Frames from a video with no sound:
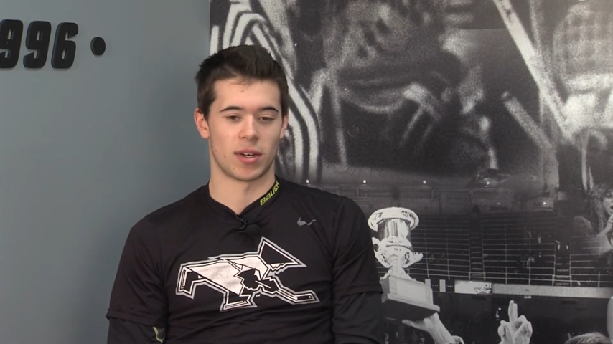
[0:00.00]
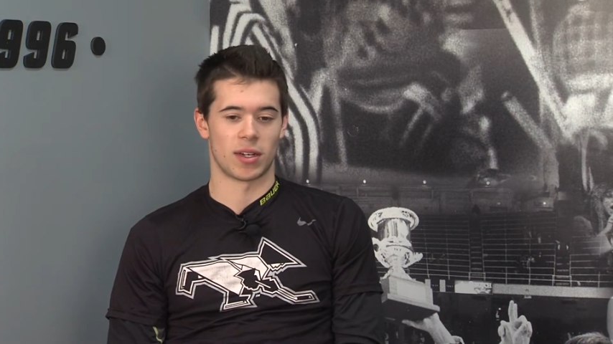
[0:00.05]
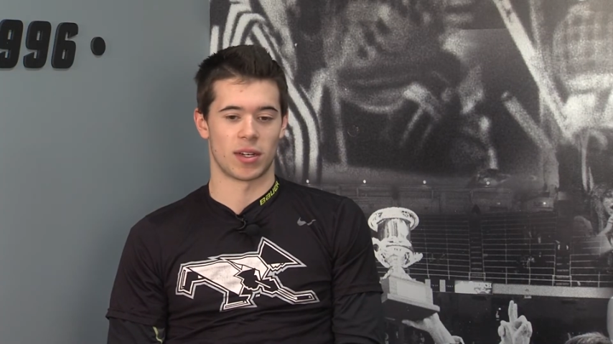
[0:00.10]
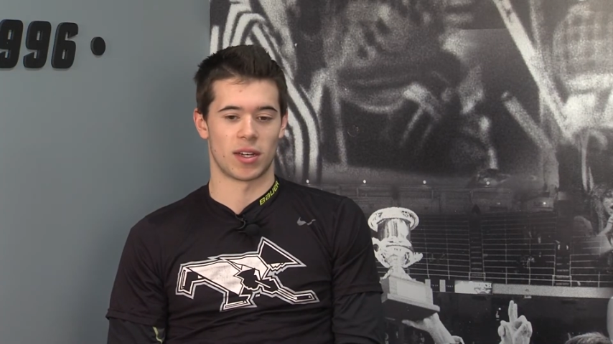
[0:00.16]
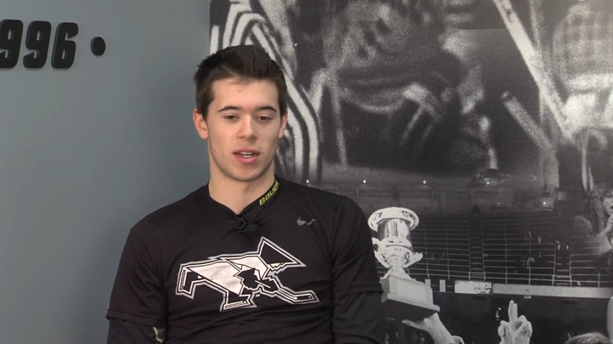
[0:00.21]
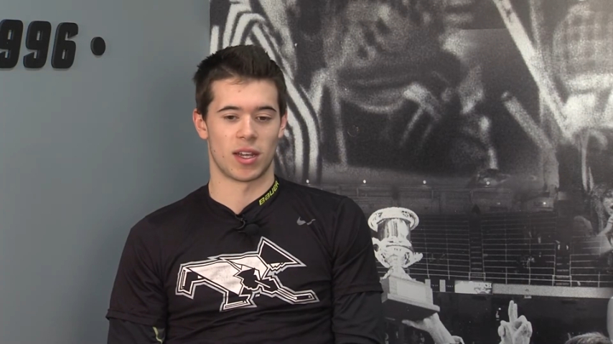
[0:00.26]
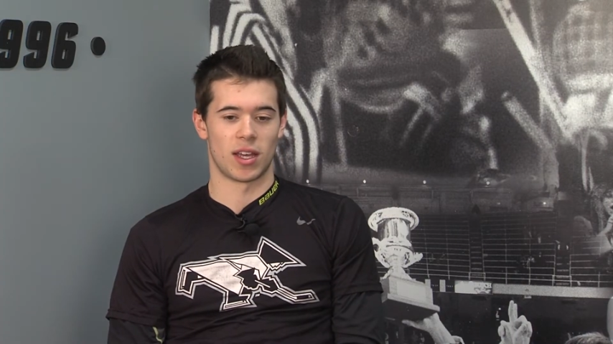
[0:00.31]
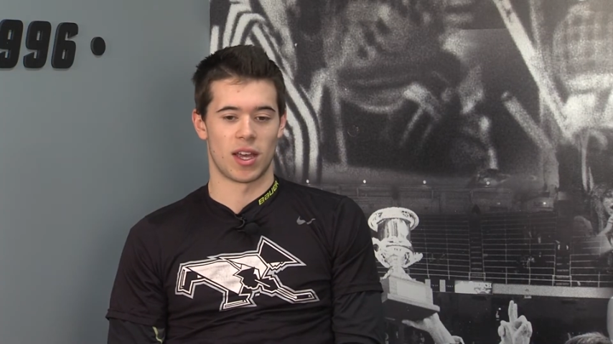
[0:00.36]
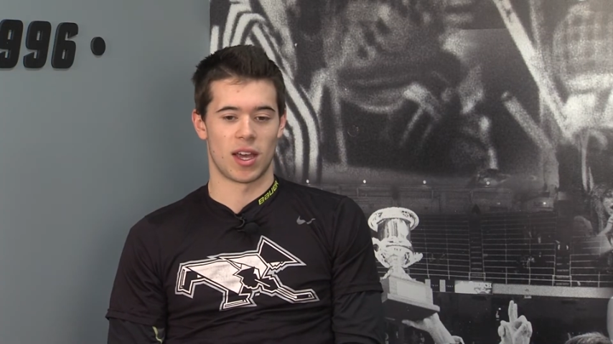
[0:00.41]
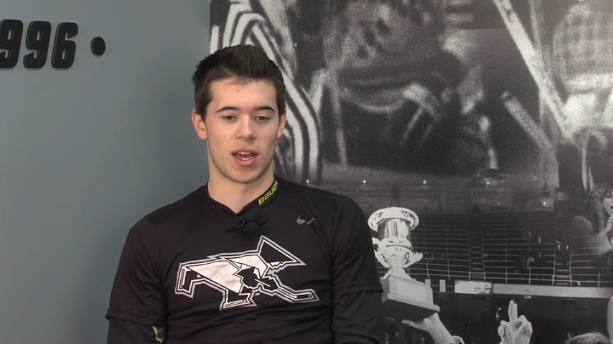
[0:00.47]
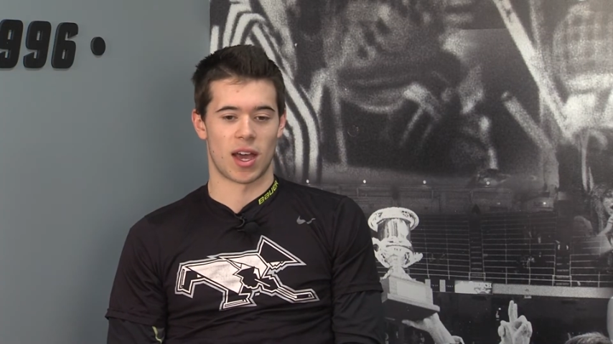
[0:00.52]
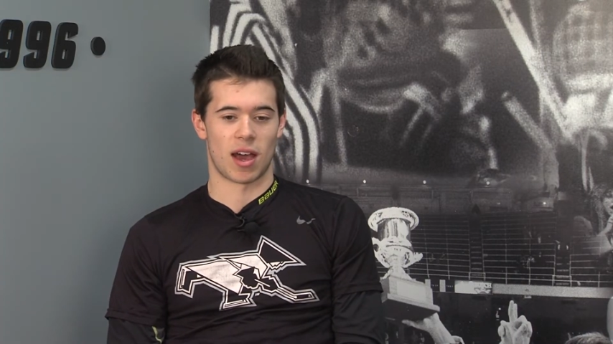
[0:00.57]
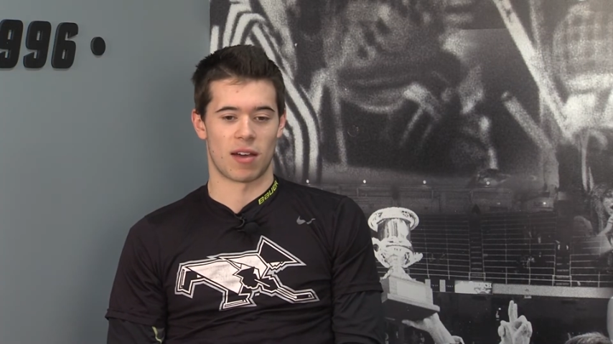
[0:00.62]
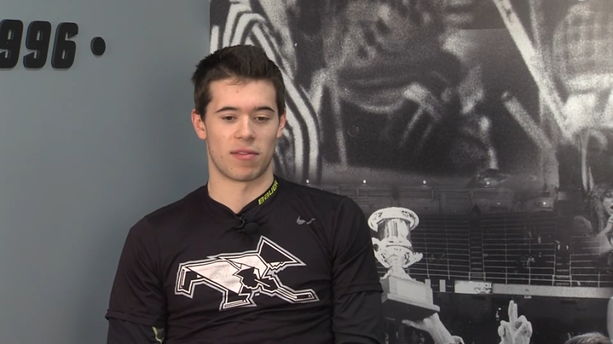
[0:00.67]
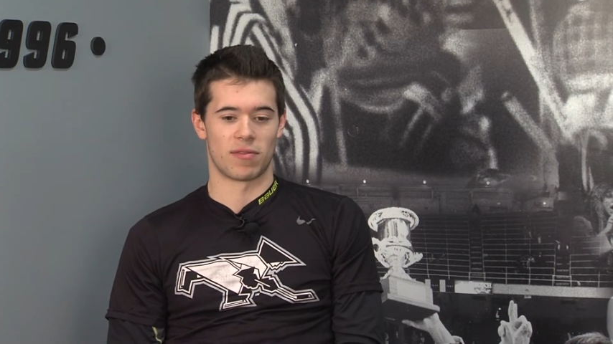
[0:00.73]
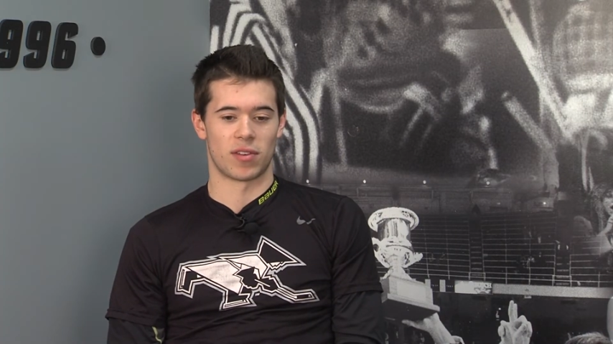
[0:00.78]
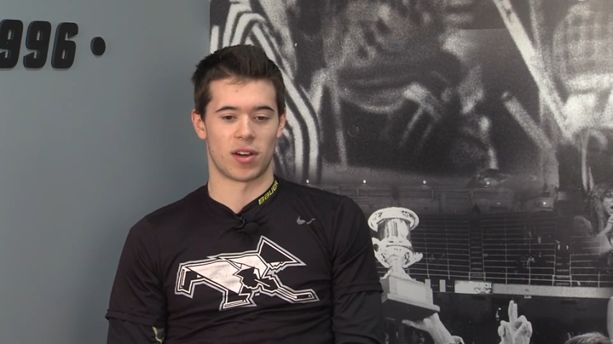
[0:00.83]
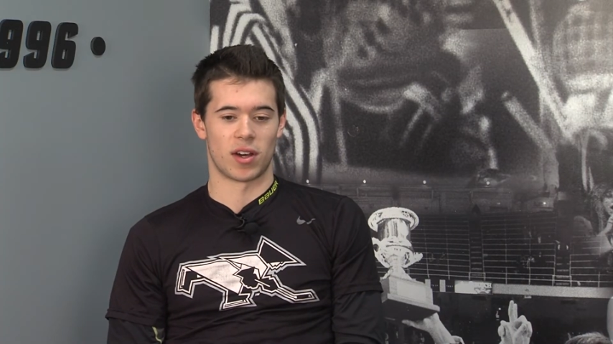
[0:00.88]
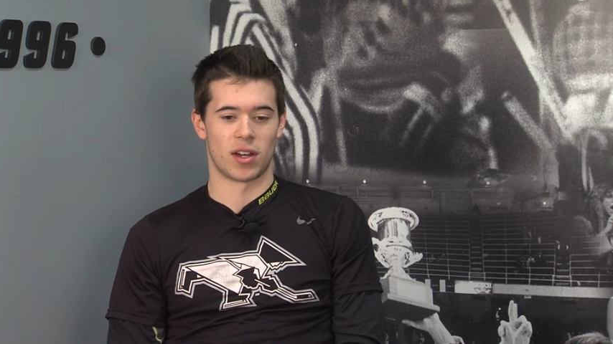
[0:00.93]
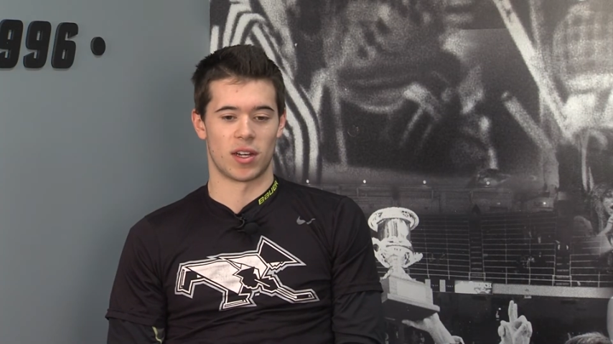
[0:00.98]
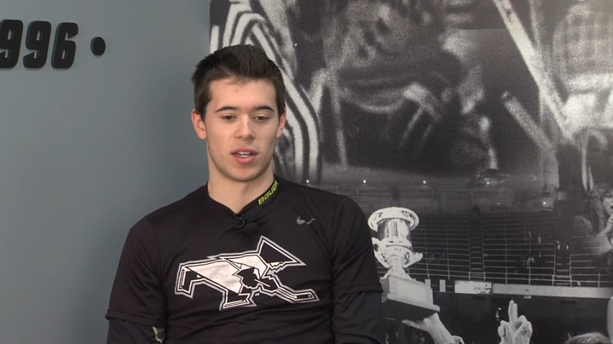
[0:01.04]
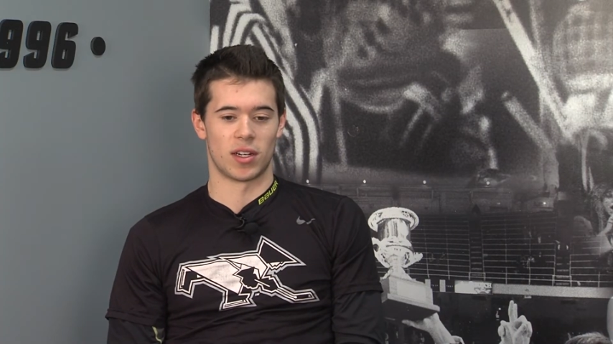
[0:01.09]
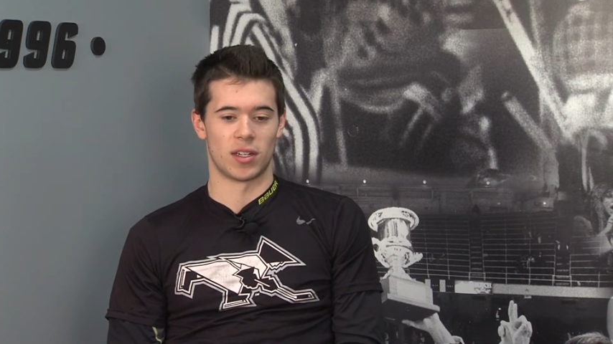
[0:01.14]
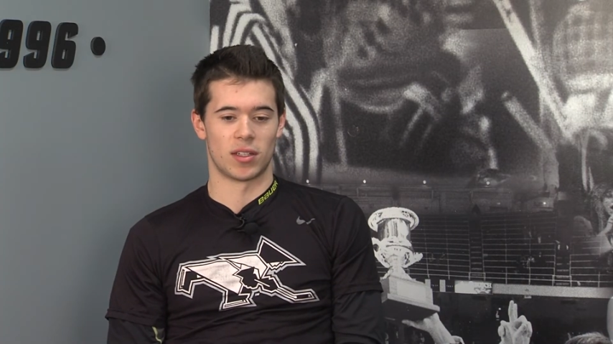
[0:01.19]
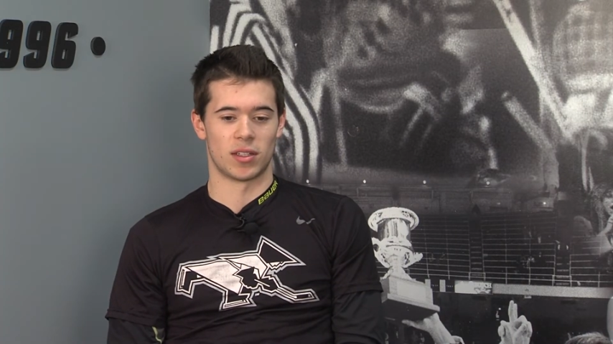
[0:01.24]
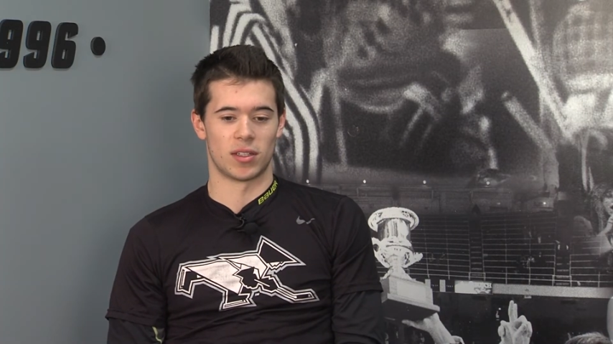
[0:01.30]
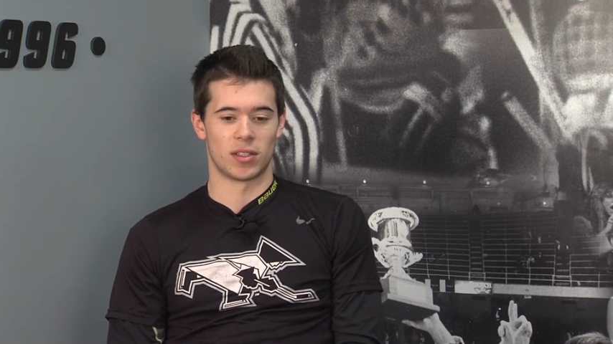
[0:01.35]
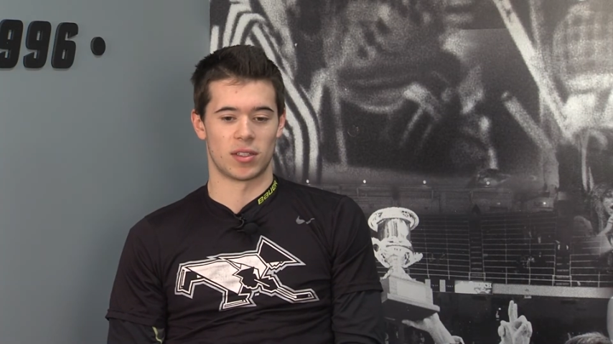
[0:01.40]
and have fun and